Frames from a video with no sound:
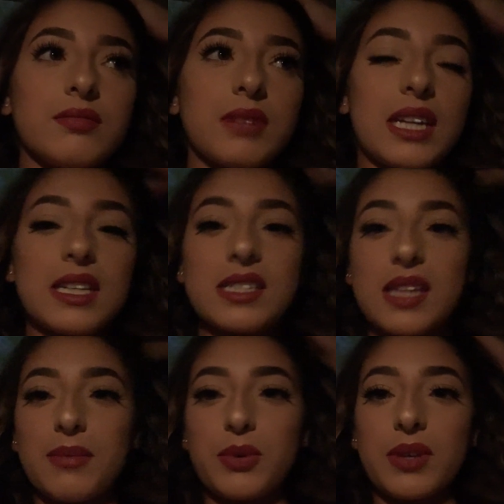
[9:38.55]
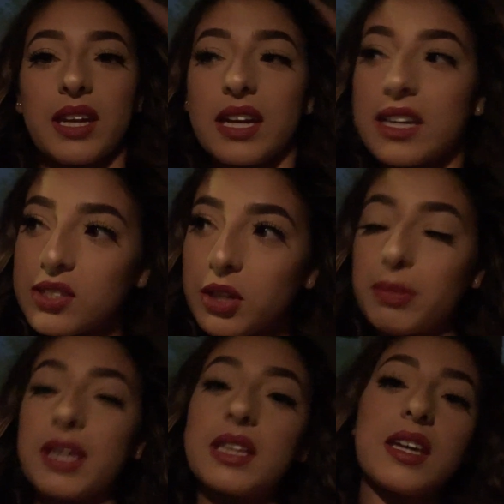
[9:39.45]
I need to stop doing that. I need to start
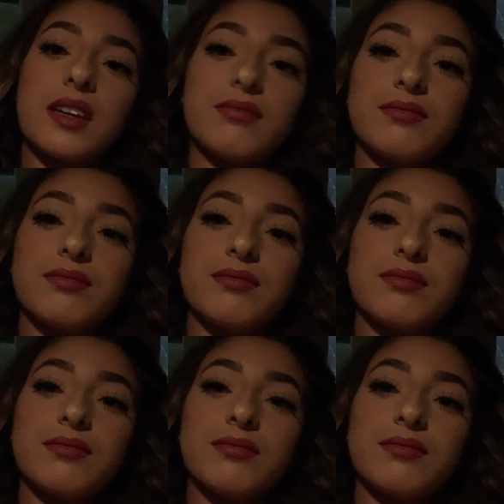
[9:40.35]
being late,